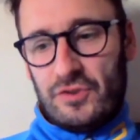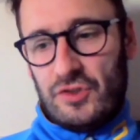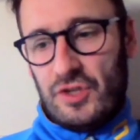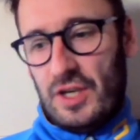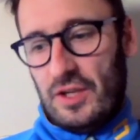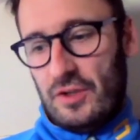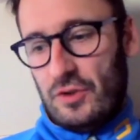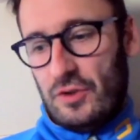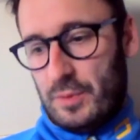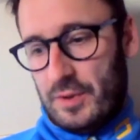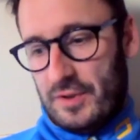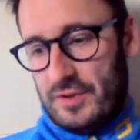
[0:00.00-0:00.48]

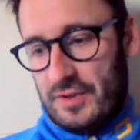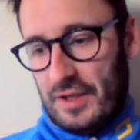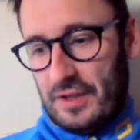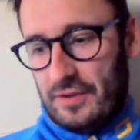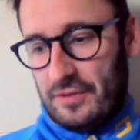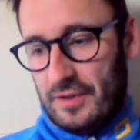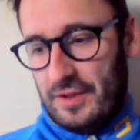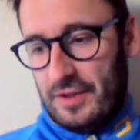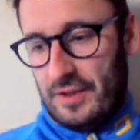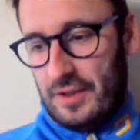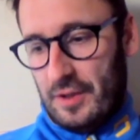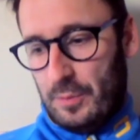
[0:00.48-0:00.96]
change,
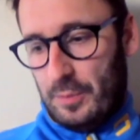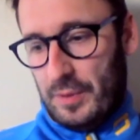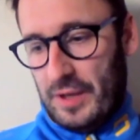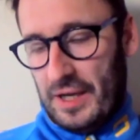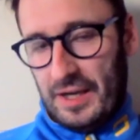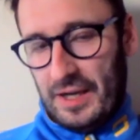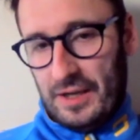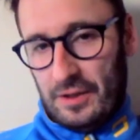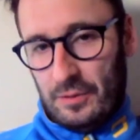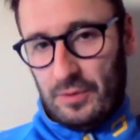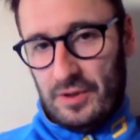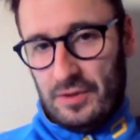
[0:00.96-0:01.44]
particularly in the
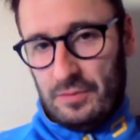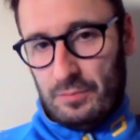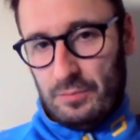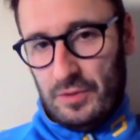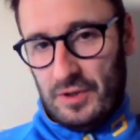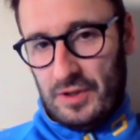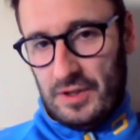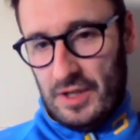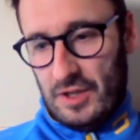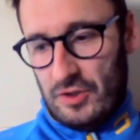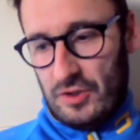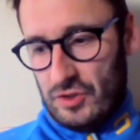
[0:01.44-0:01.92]
pack with,
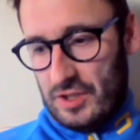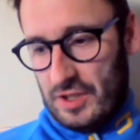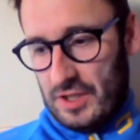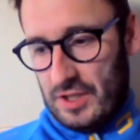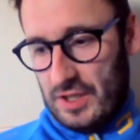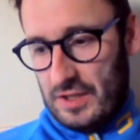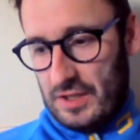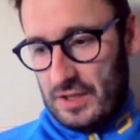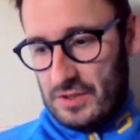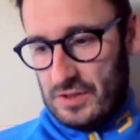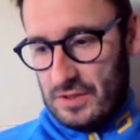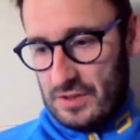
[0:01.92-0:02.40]
with
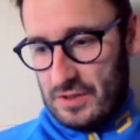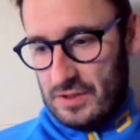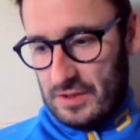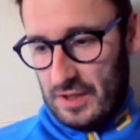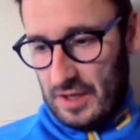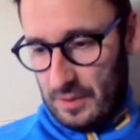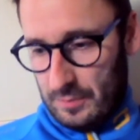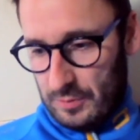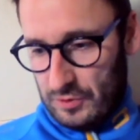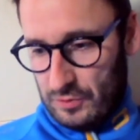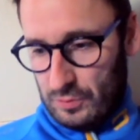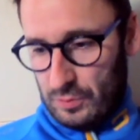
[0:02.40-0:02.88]

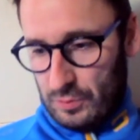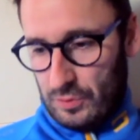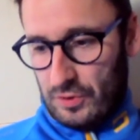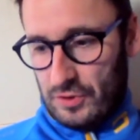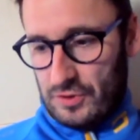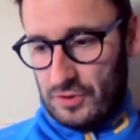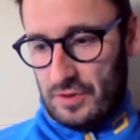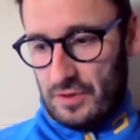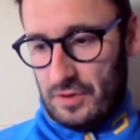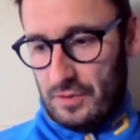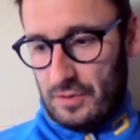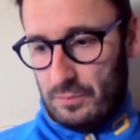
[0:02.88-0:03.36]
injuries, Hamish
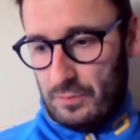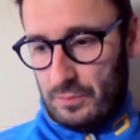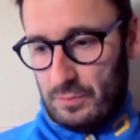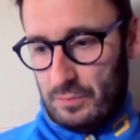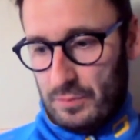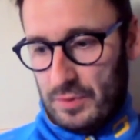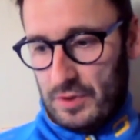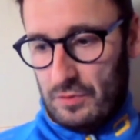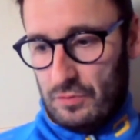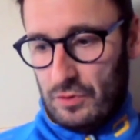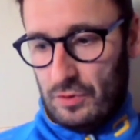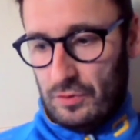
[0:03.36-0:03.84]
Watson
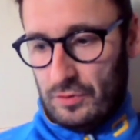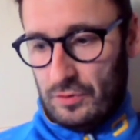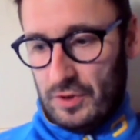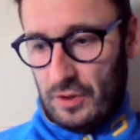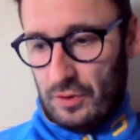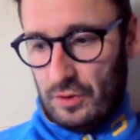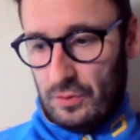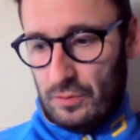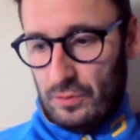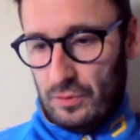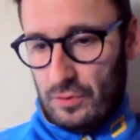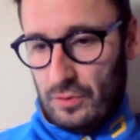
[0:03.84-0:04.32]
being
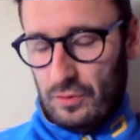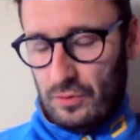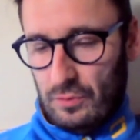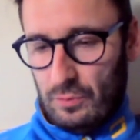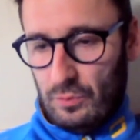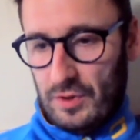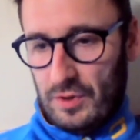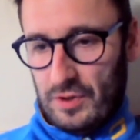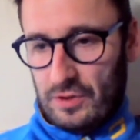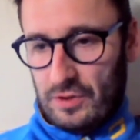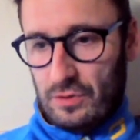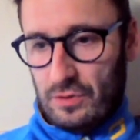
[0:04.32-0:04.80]
ruled out
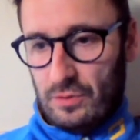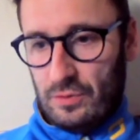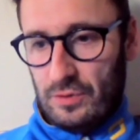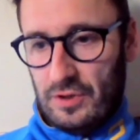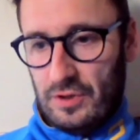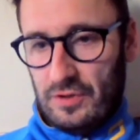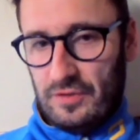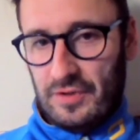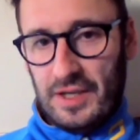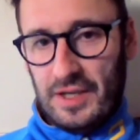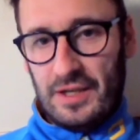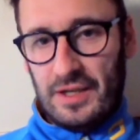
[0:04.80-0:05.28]
with
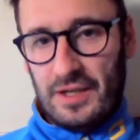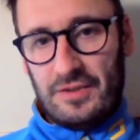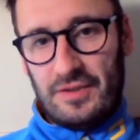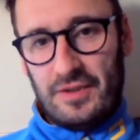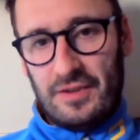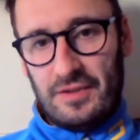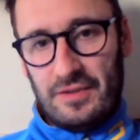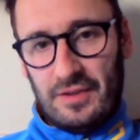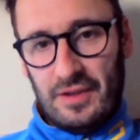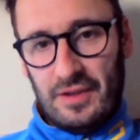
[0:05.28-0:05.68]
coronavirus. Is,